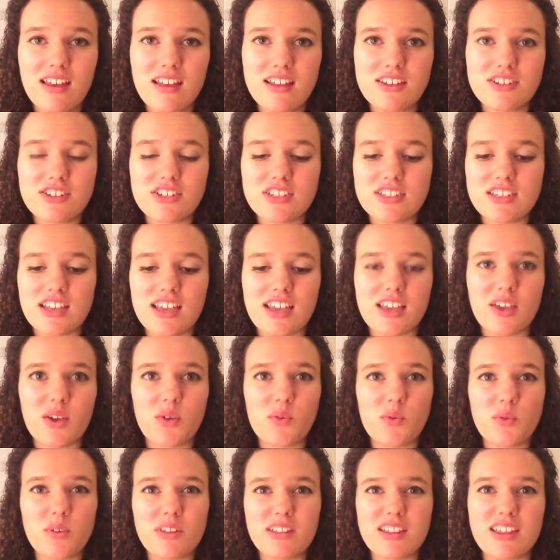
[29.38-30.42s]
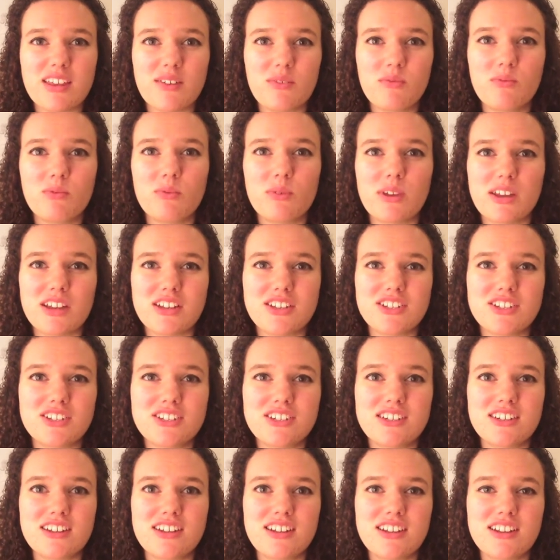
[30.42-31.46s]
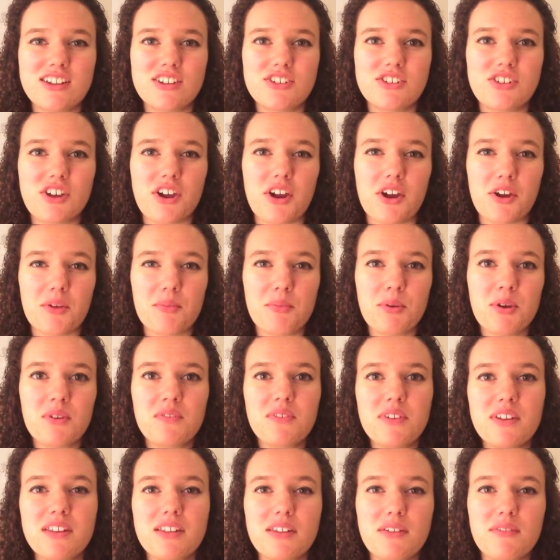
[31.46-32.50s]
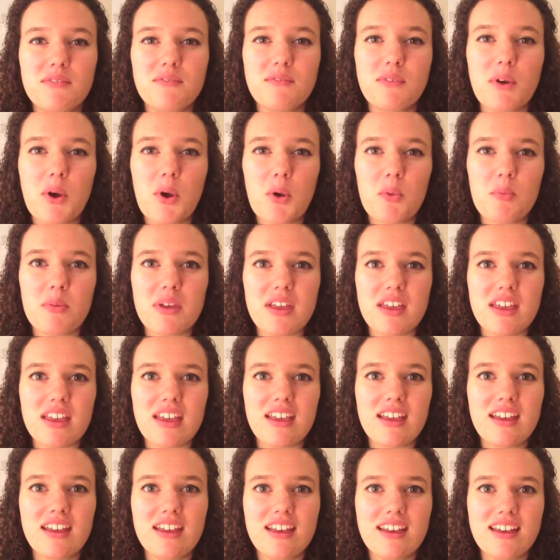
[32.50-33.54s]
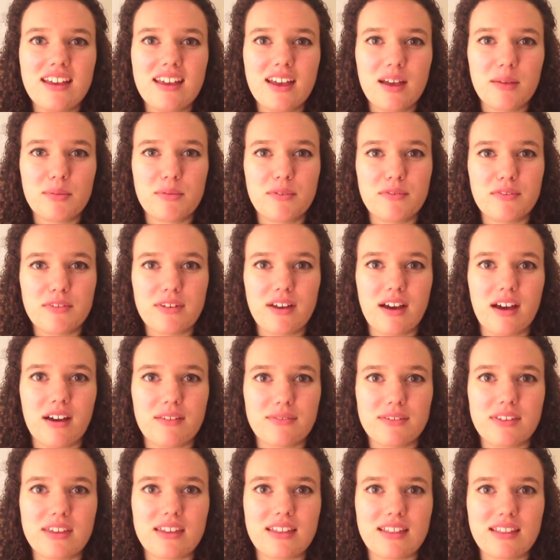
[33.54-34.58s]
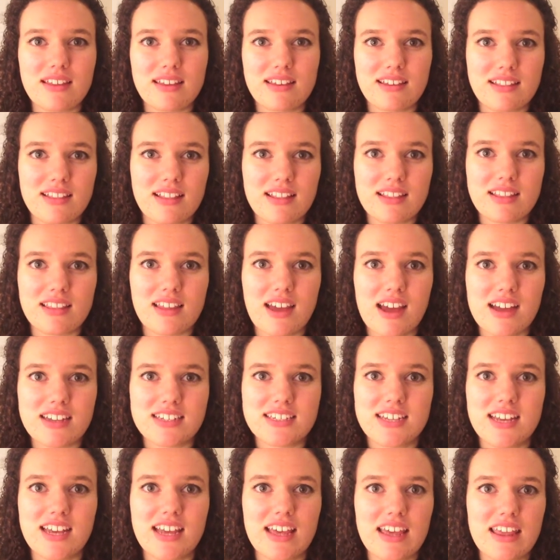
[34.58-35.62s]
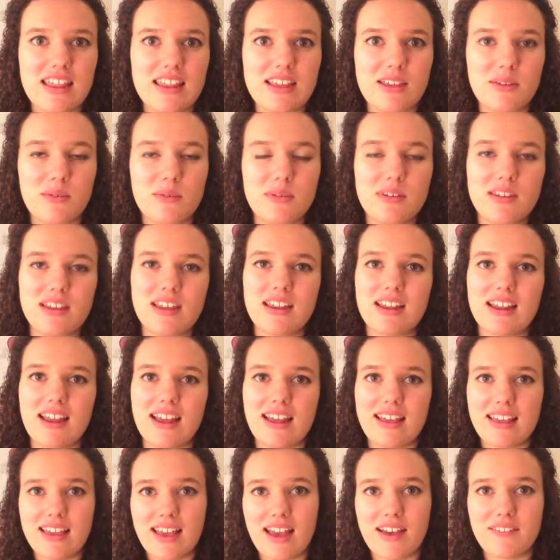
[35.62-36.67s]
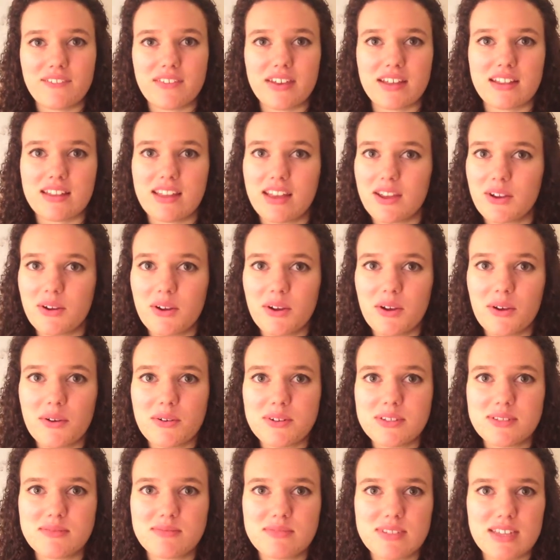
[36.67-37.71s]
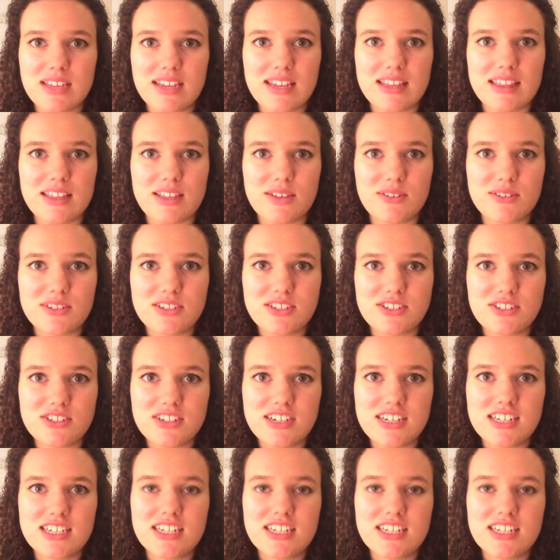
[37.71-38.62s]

just like a really rich, dark, perfectly foamy cup of coffee, like a latte that you would get at Cafe Allegro or something in the U District.